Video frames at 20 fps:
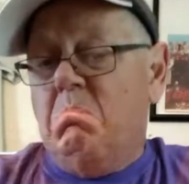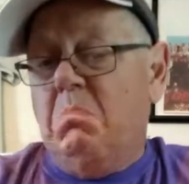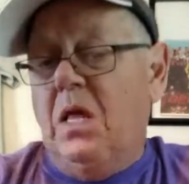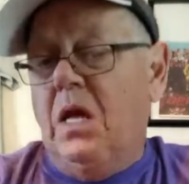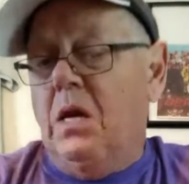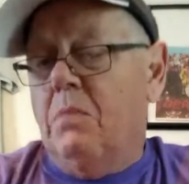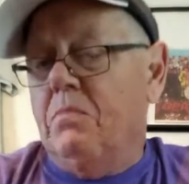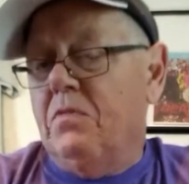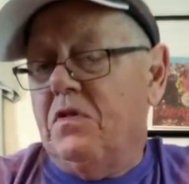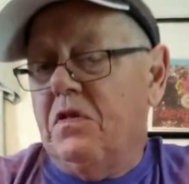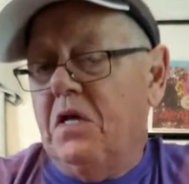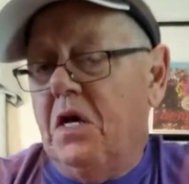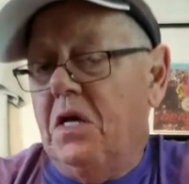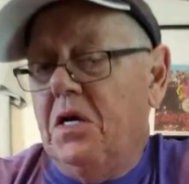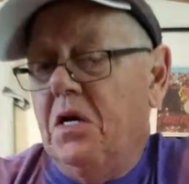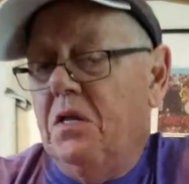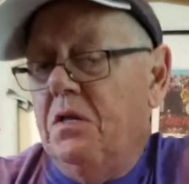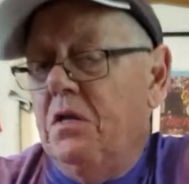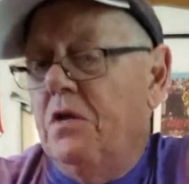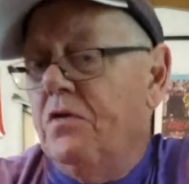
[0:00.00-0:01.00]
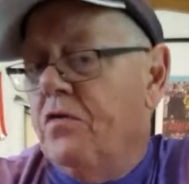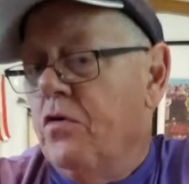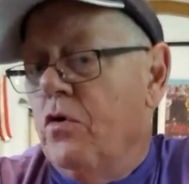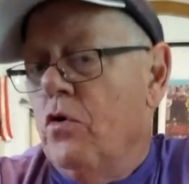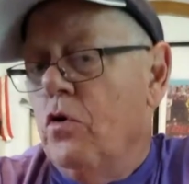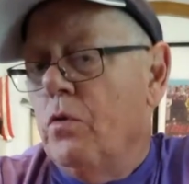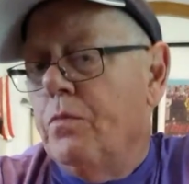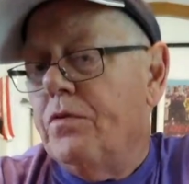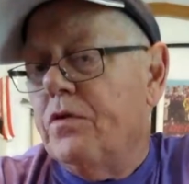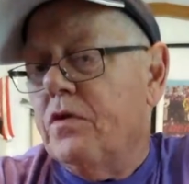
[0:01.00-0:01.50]
Let them send in the
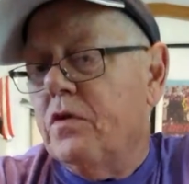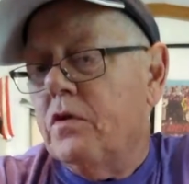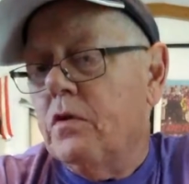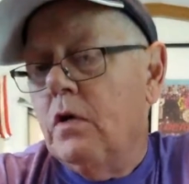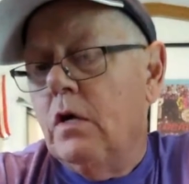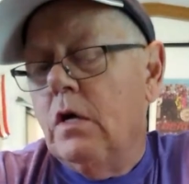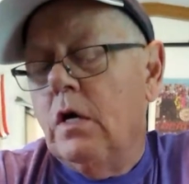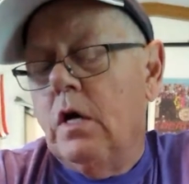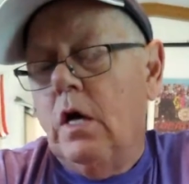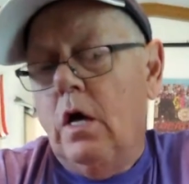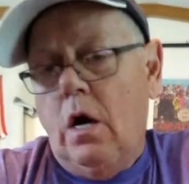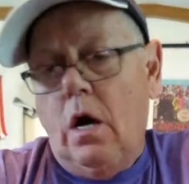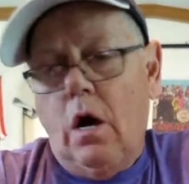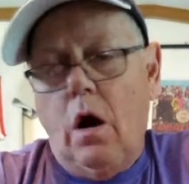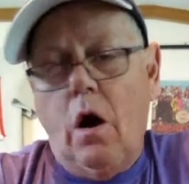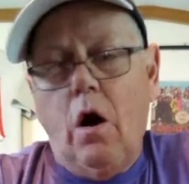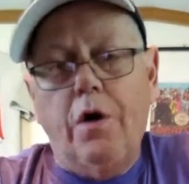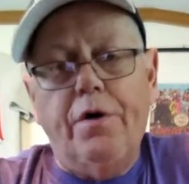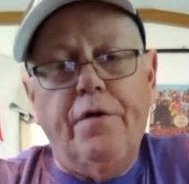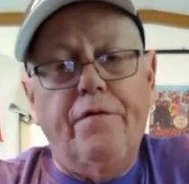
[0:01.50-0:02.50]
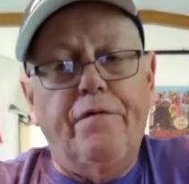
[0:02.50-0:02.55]
troops. Our